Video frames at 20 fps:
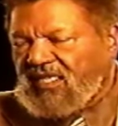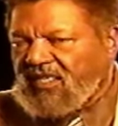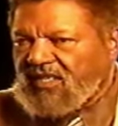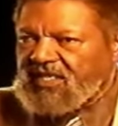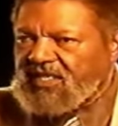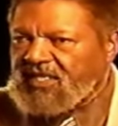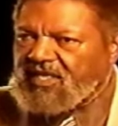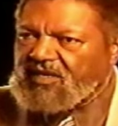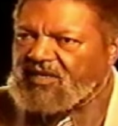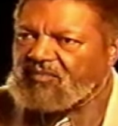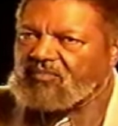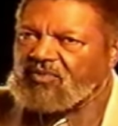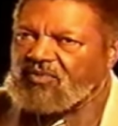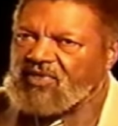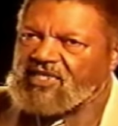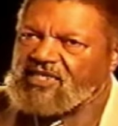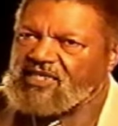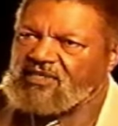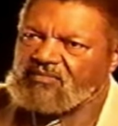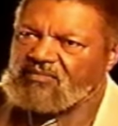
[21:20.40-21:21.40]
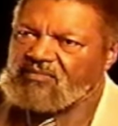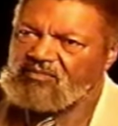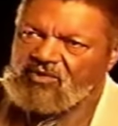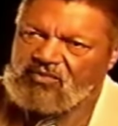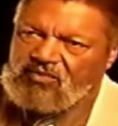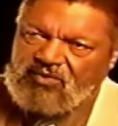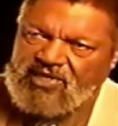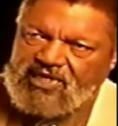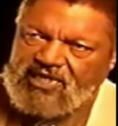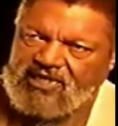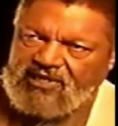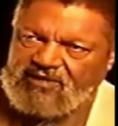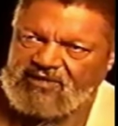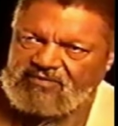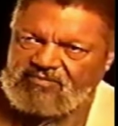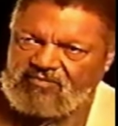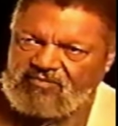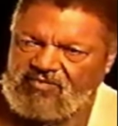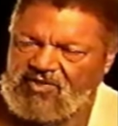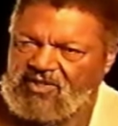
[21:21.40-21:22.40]
Then the policeman ran.
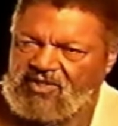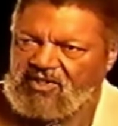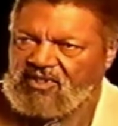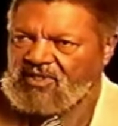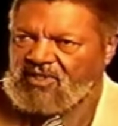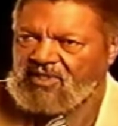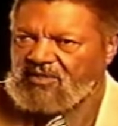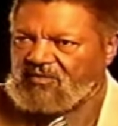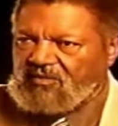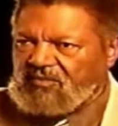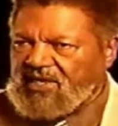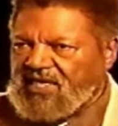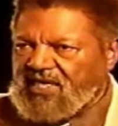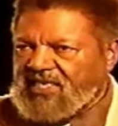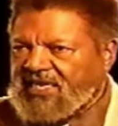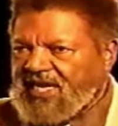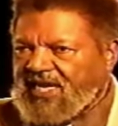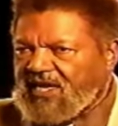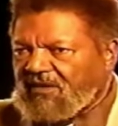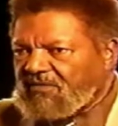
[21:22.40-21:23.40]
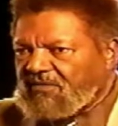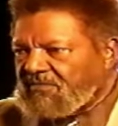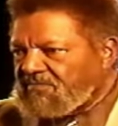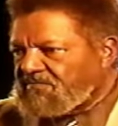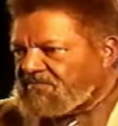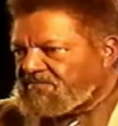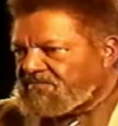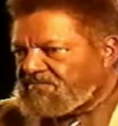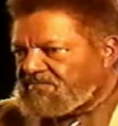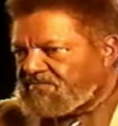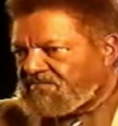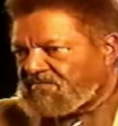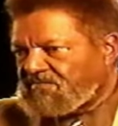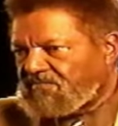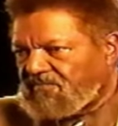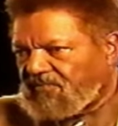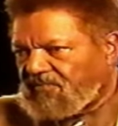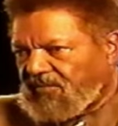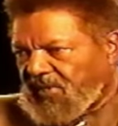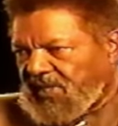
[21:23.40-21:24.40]
He ran down,
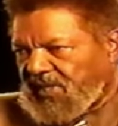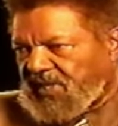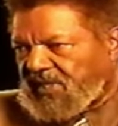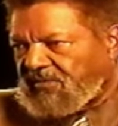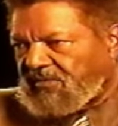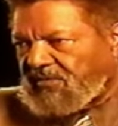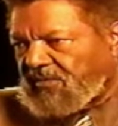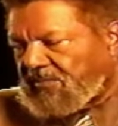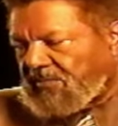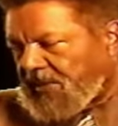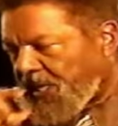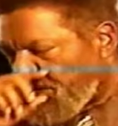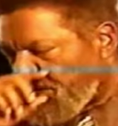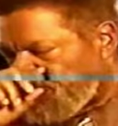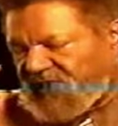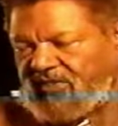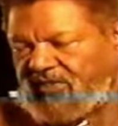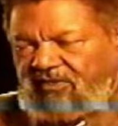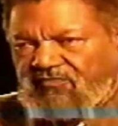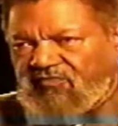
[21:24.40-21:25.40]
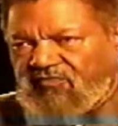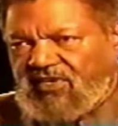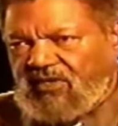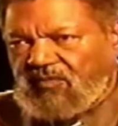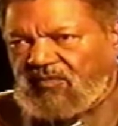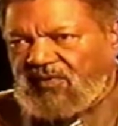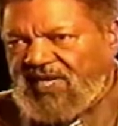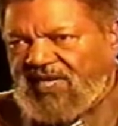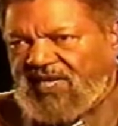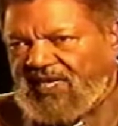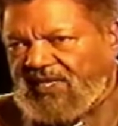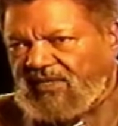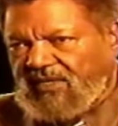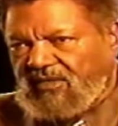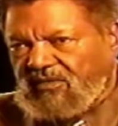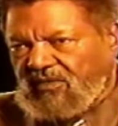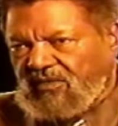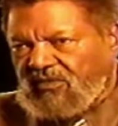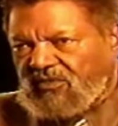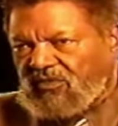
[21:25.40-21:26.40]
and he was about 50 feet away.
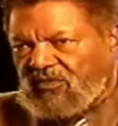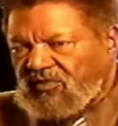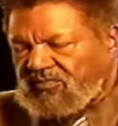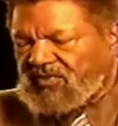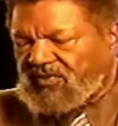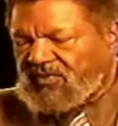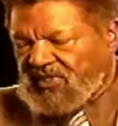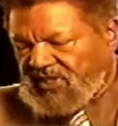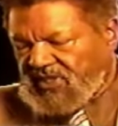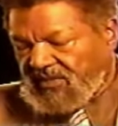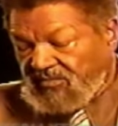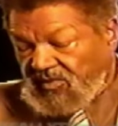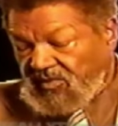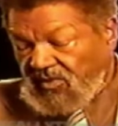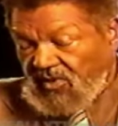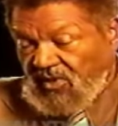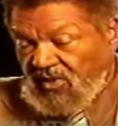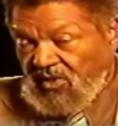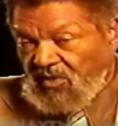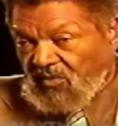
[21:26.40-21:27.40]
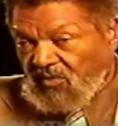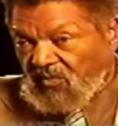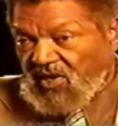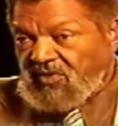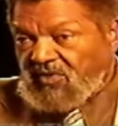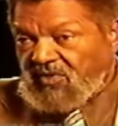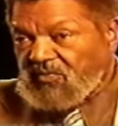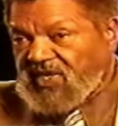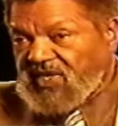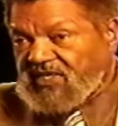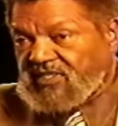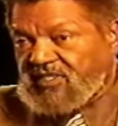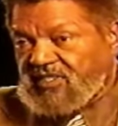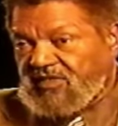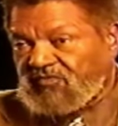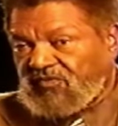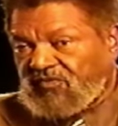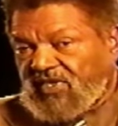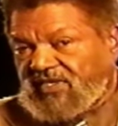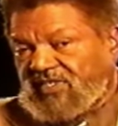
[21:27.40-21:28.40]
Two policemen. One ran to
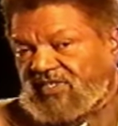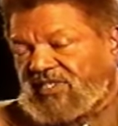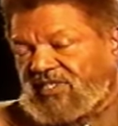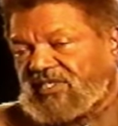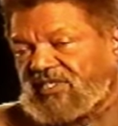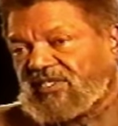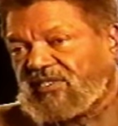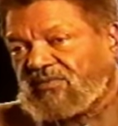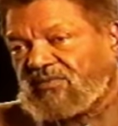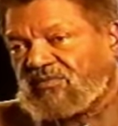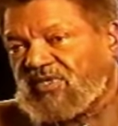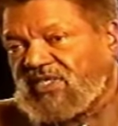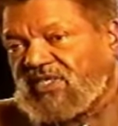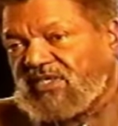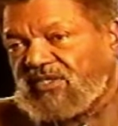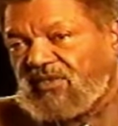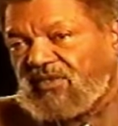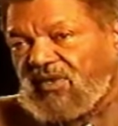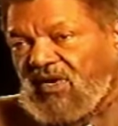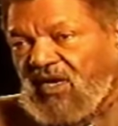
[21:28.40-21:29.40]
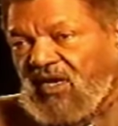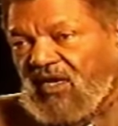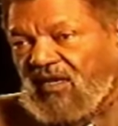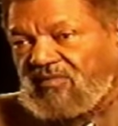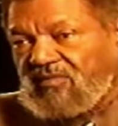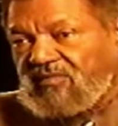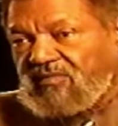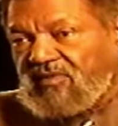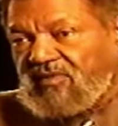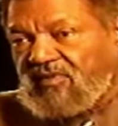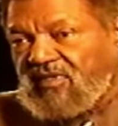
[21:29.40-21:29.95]
the front and said, surrender your arms.